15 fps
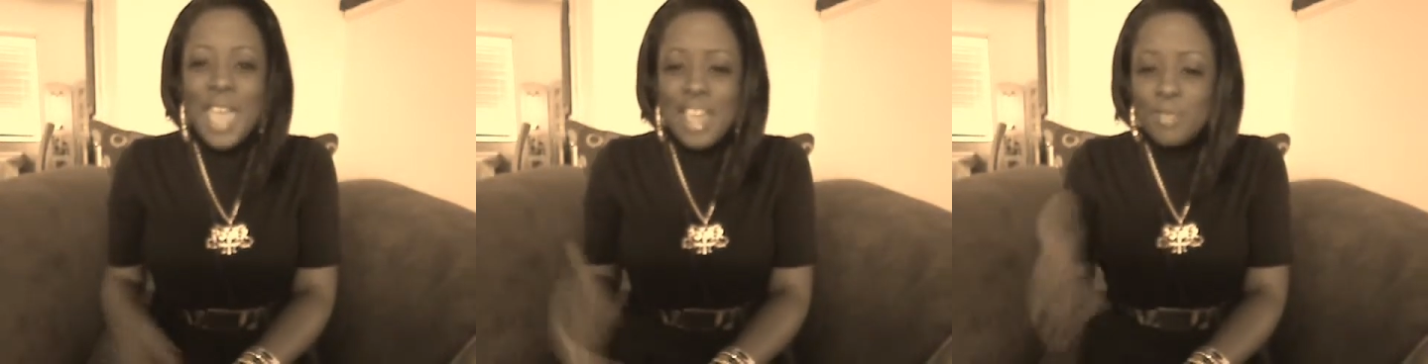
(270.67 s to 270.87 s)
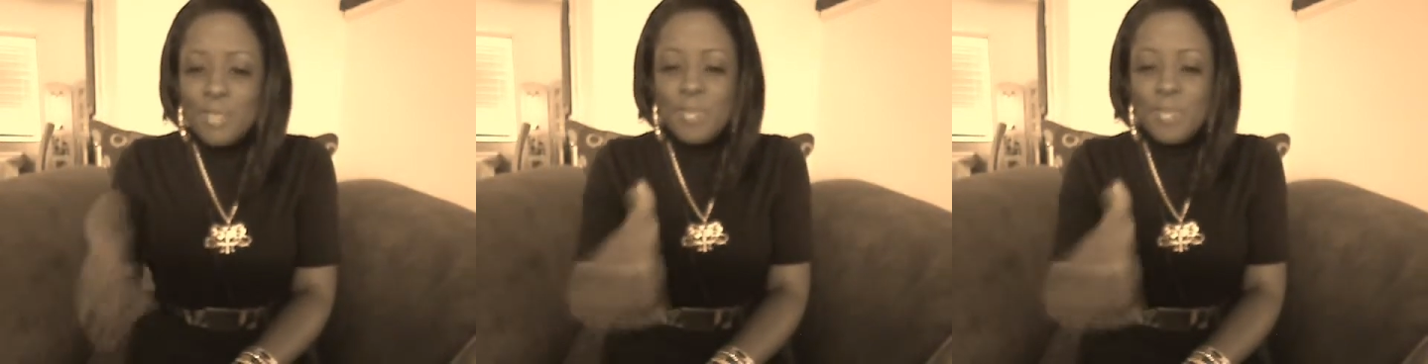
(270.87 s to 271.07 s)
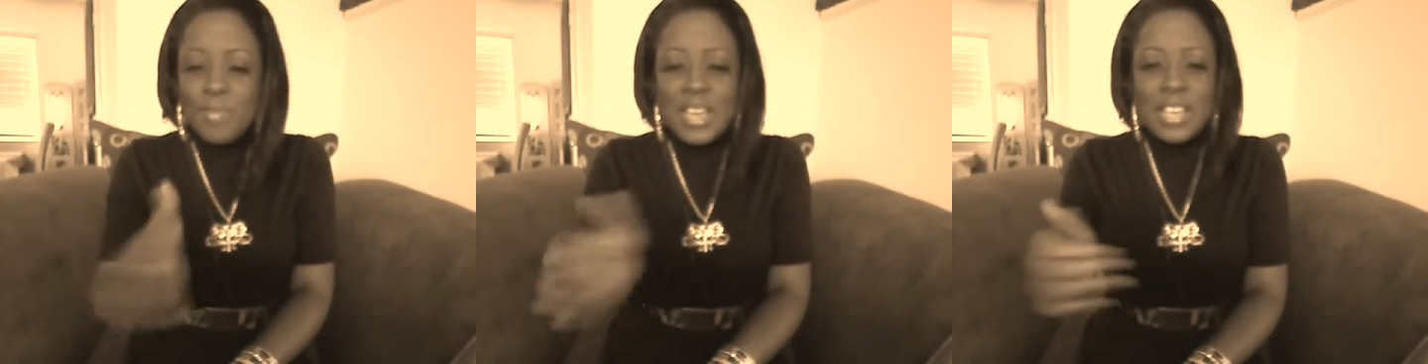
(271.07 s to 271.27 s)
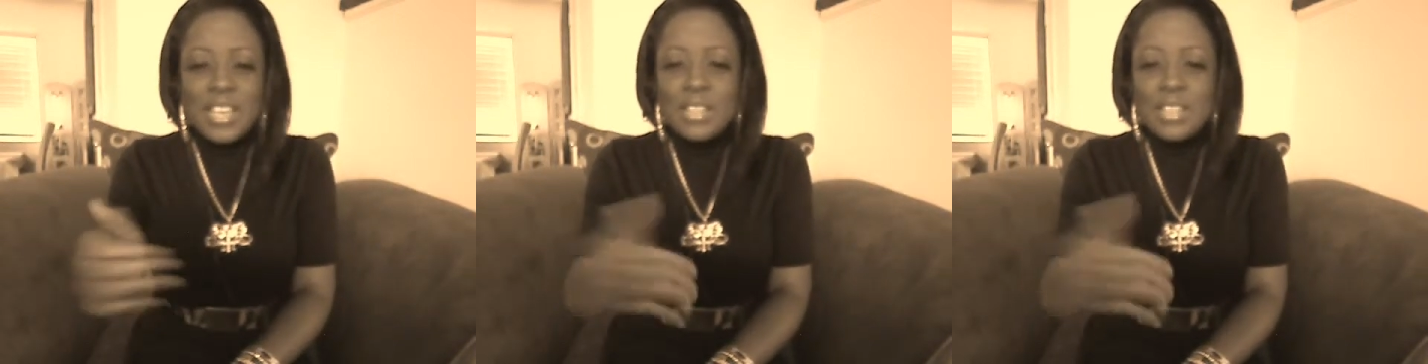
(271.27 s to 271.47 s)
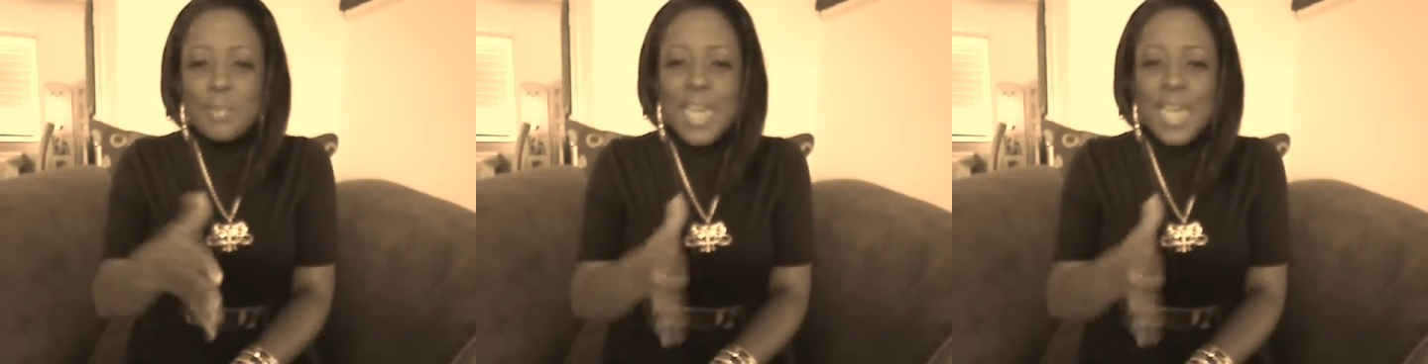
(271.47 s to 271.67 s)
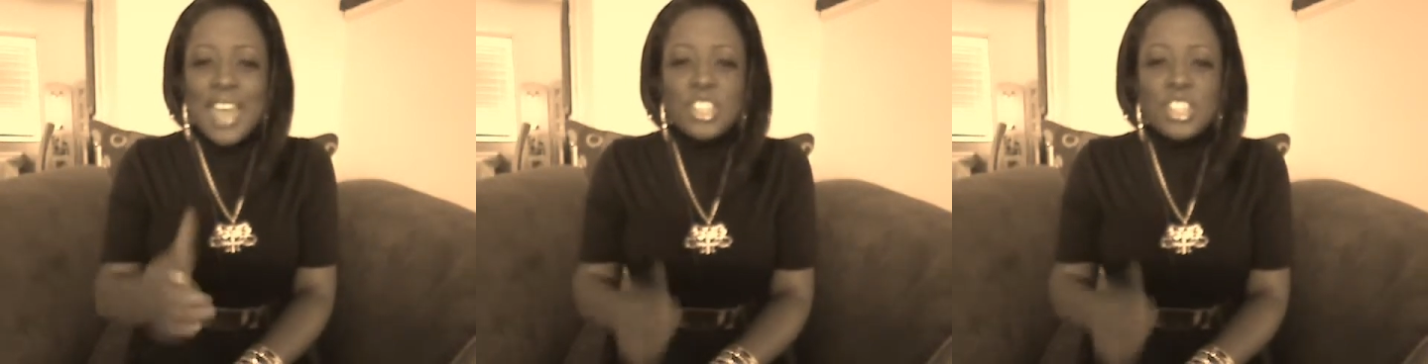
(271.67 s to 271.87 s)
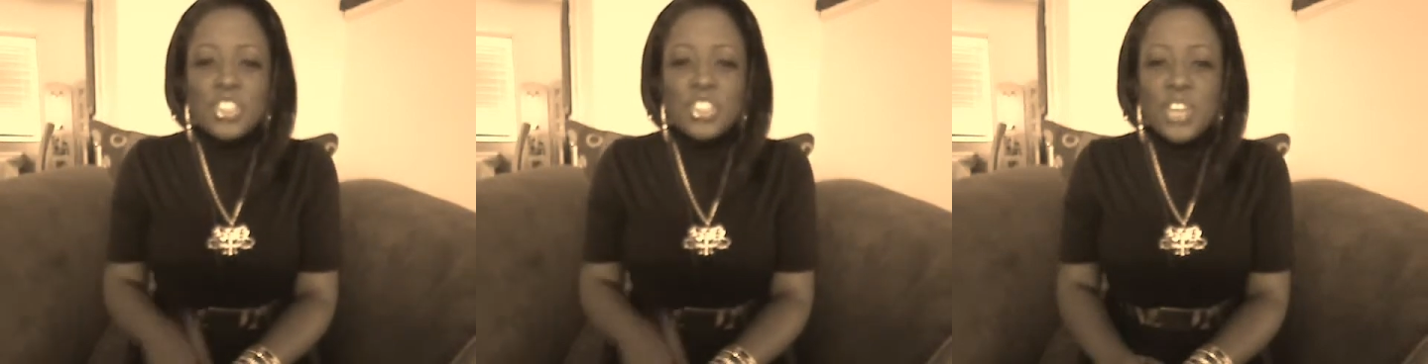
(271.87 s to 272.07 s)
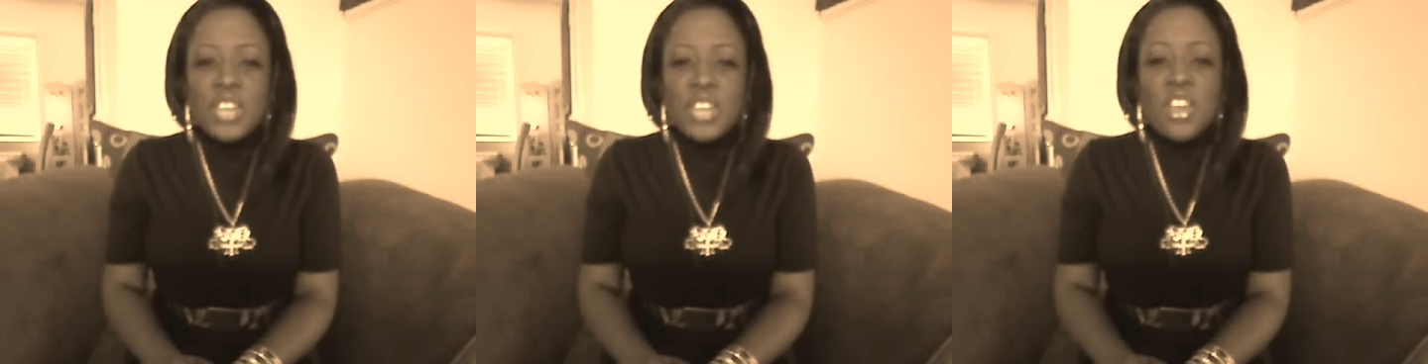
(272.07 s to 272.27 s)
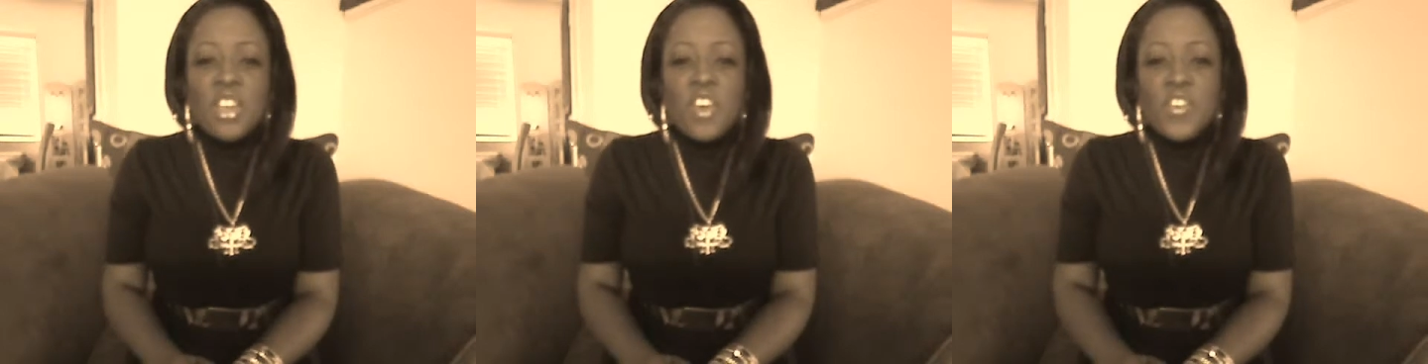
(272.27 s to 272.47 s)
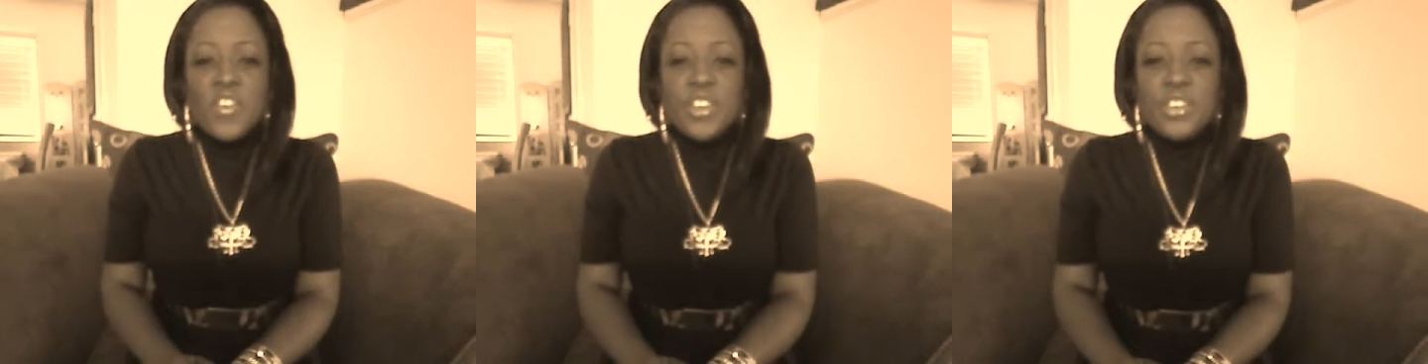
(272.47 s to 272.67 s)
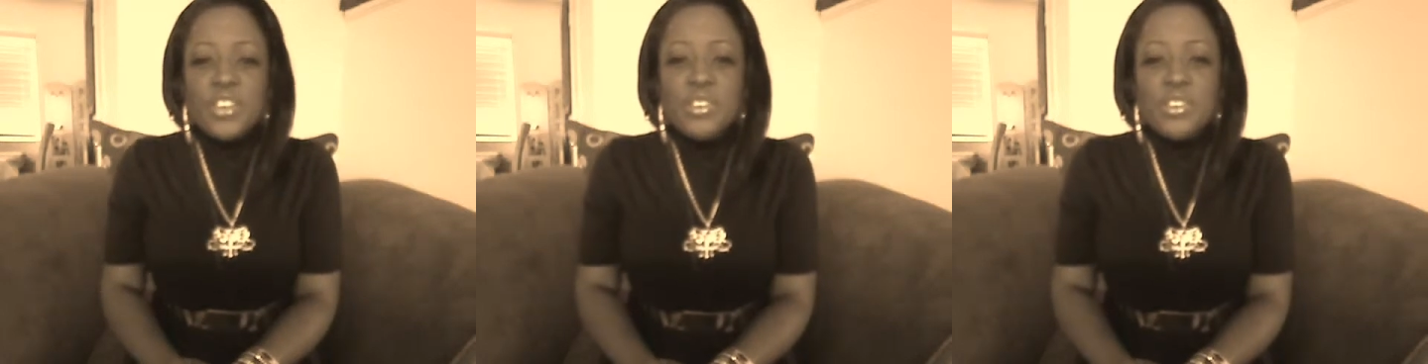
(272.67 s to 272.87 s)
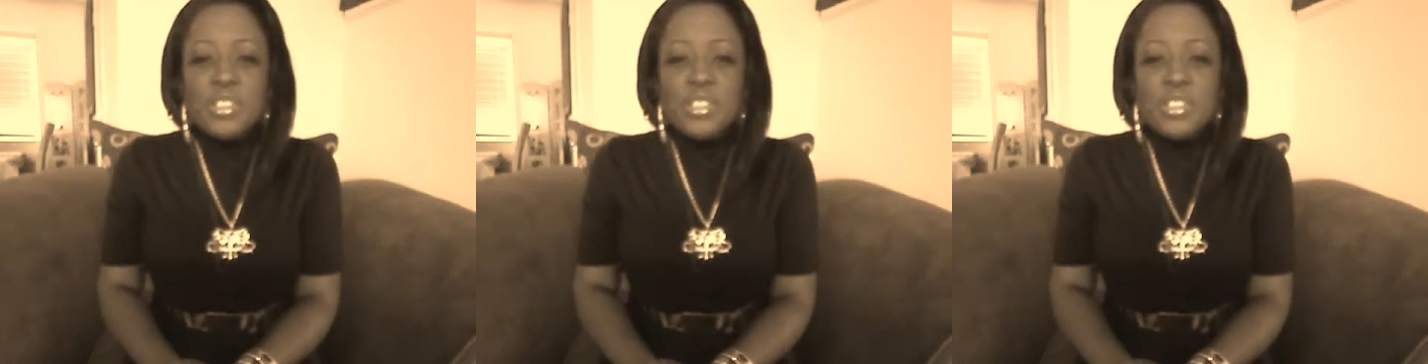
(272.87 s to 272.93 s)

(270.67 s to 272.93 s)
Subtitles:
making the path straight for you